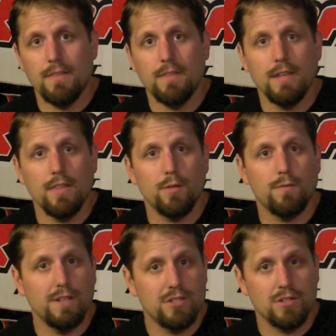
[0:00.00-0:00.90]
the other
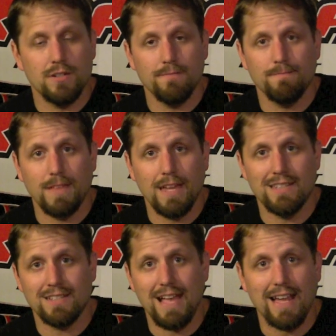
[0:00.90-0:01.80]
feature that
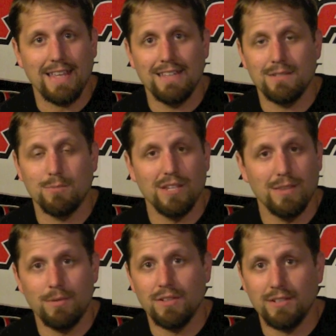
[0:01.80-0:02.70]
it's lacking is
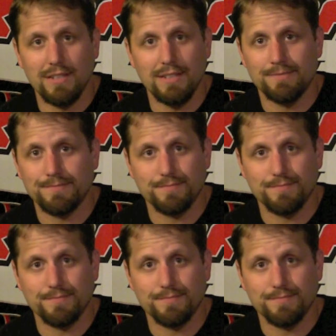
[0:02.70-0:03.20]
breathability.